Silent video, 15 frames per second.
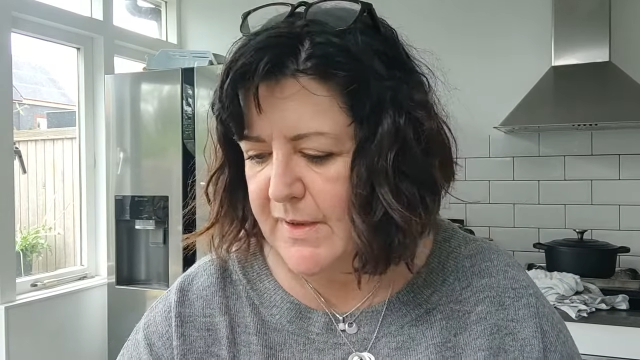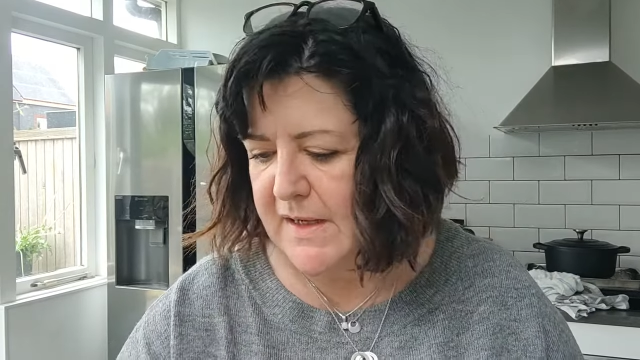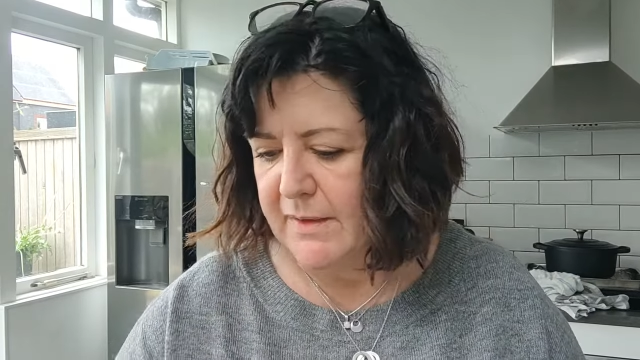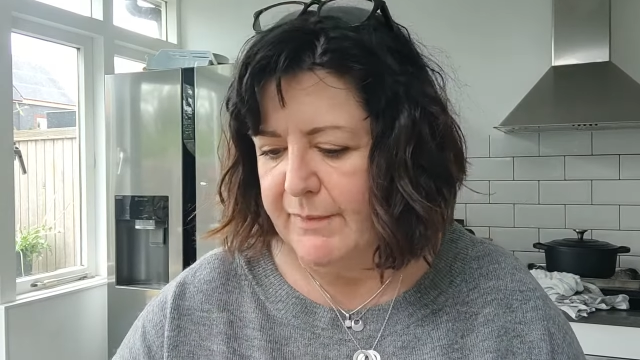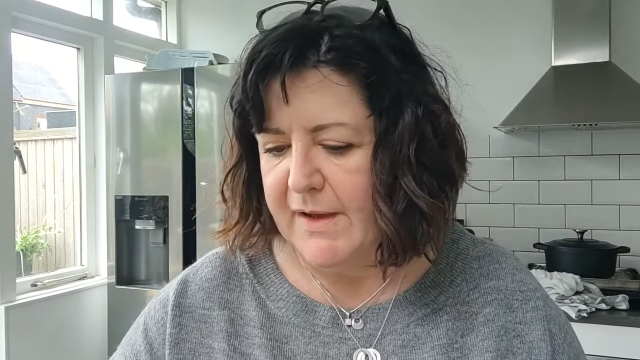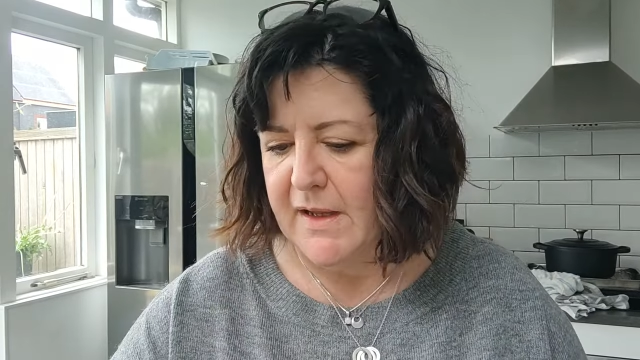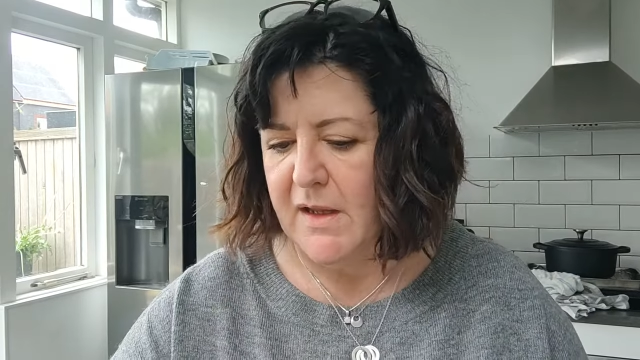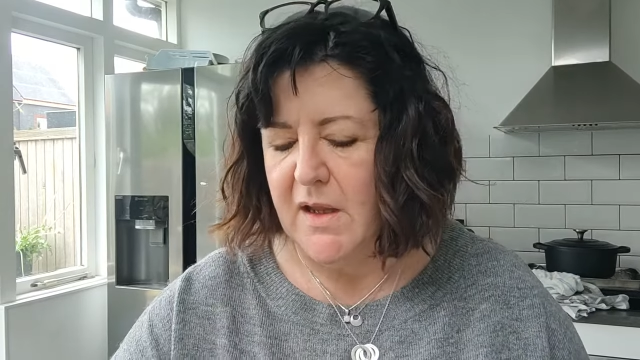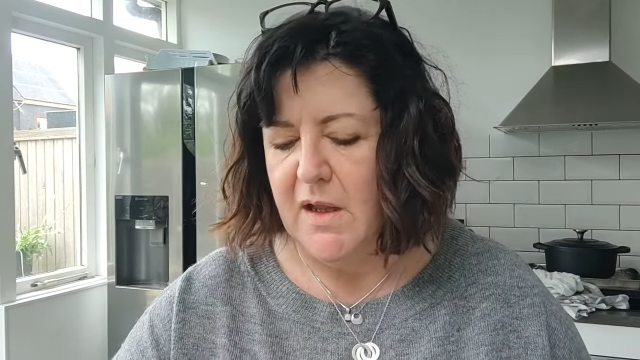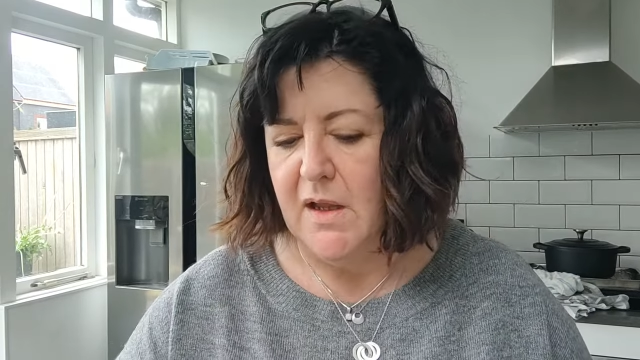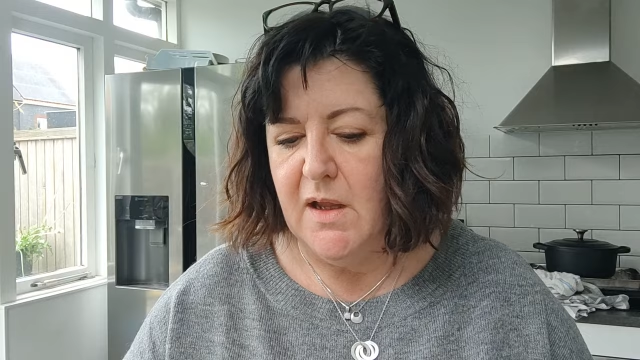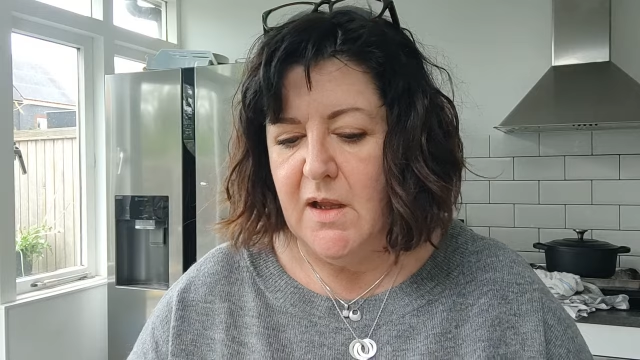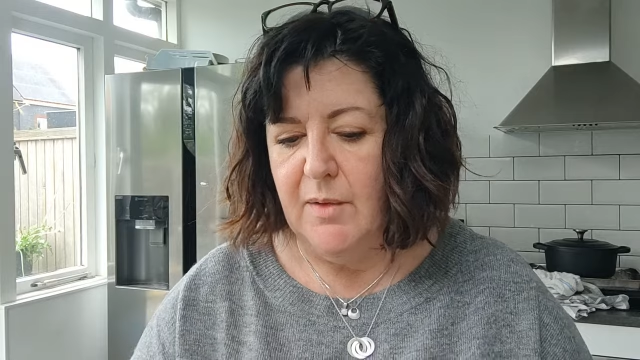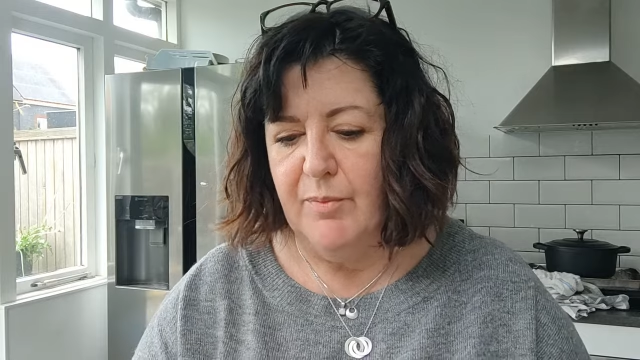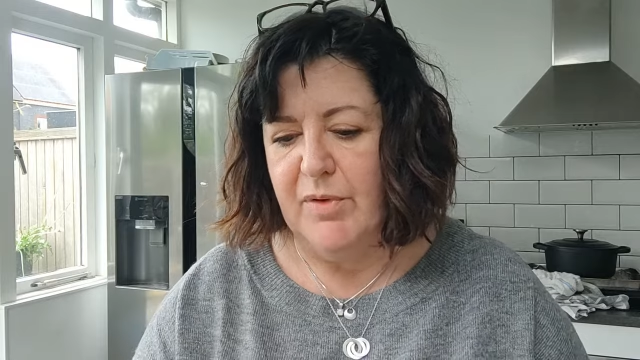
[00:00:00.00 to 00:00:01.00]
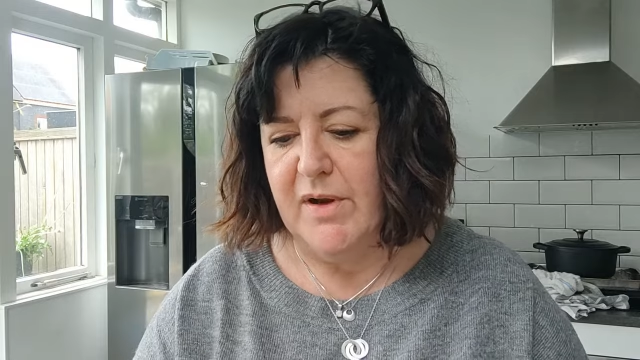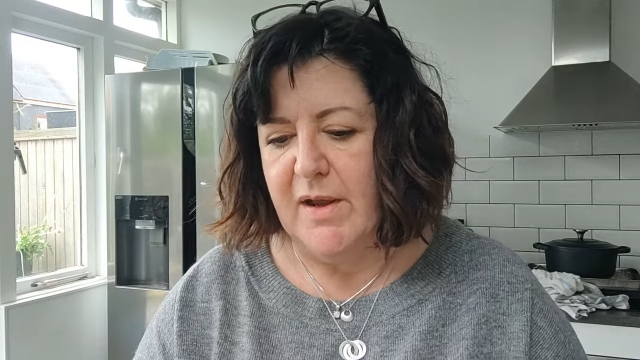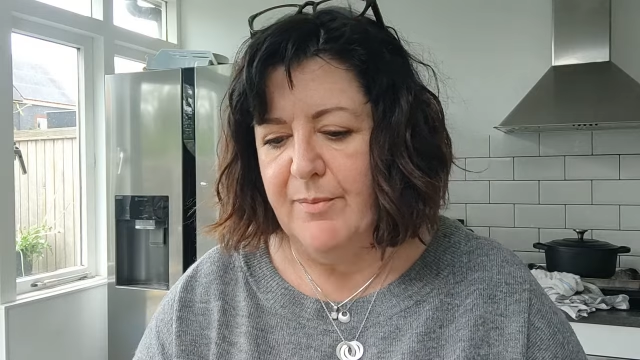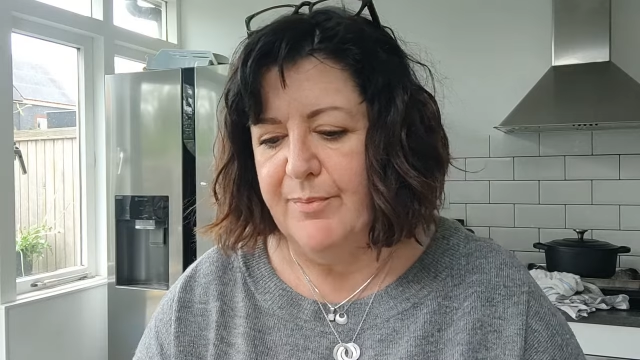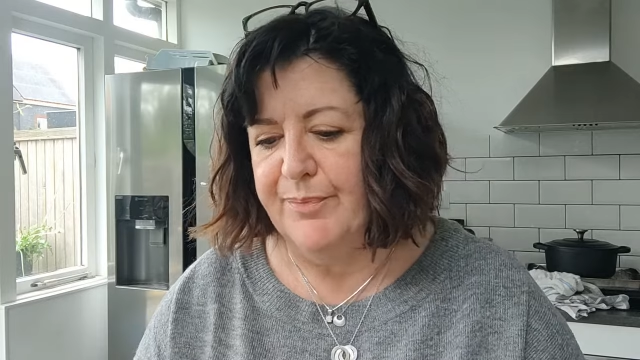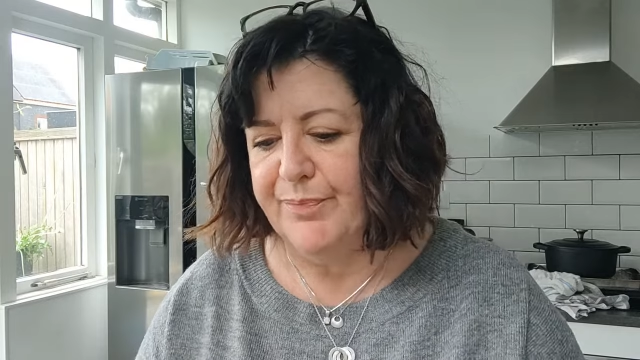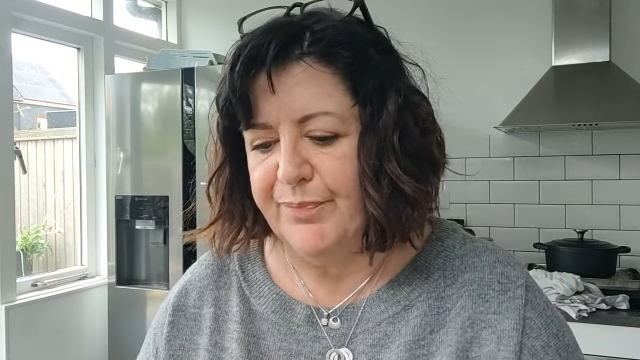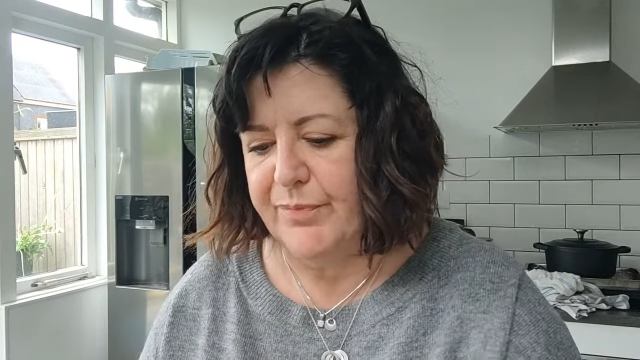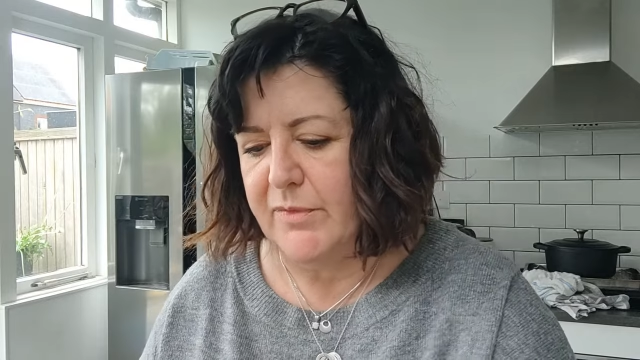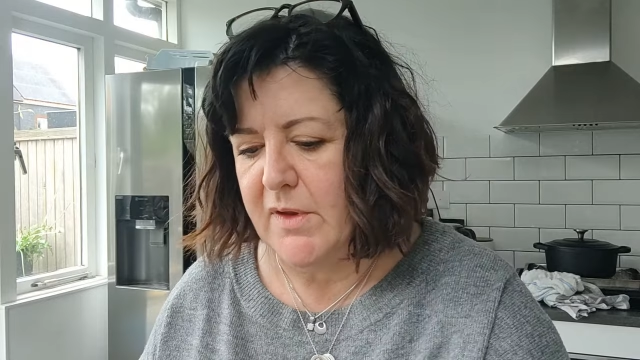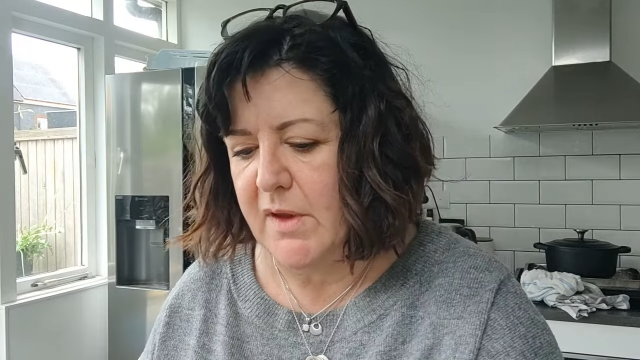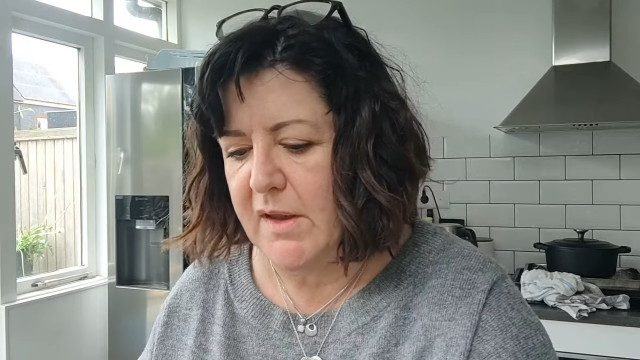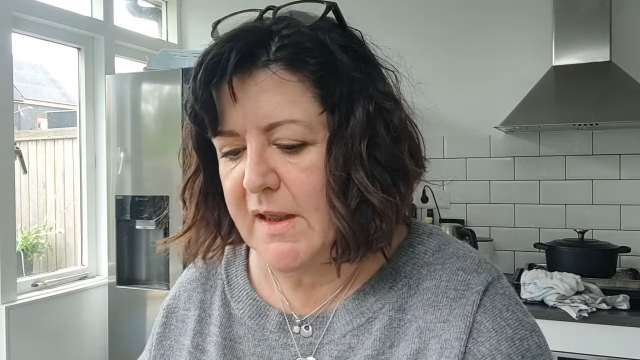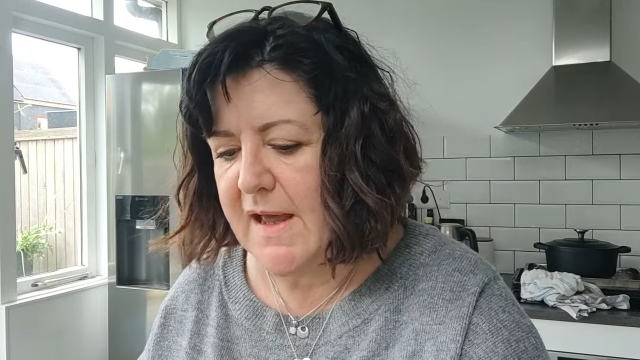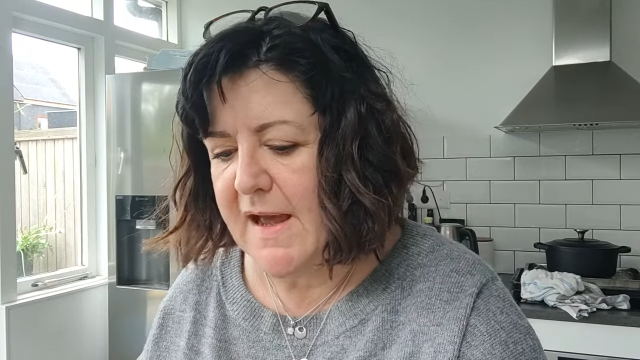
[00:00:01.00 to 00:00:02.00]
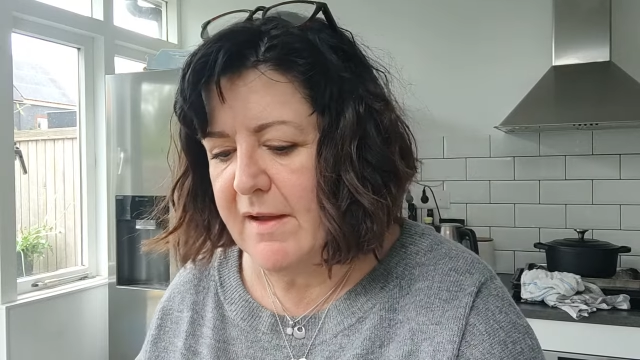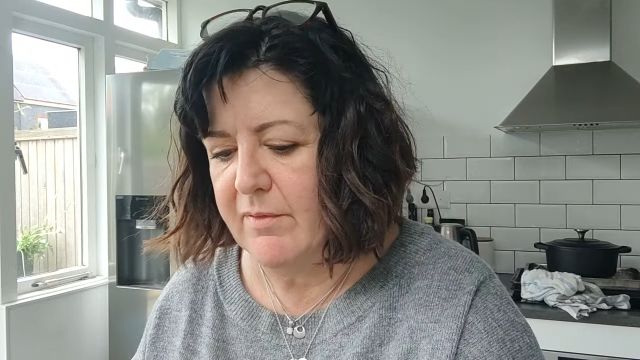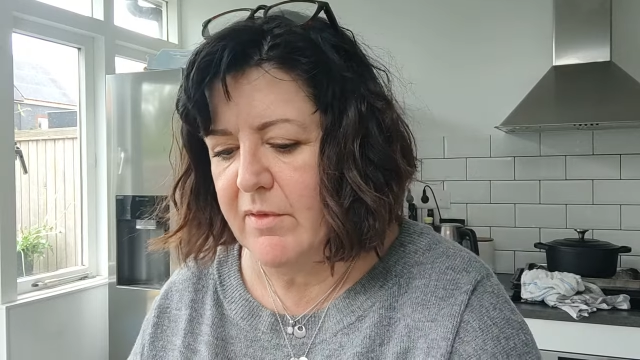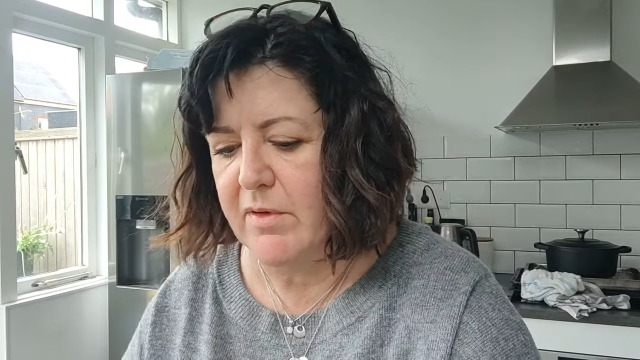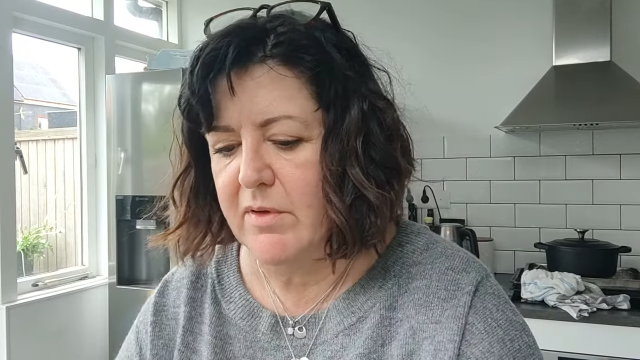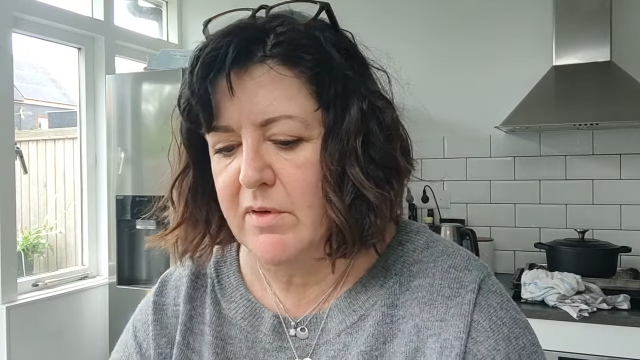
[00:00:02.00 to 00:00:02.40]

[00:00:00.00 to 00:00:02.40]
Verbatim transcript: anyway. But um, yeah,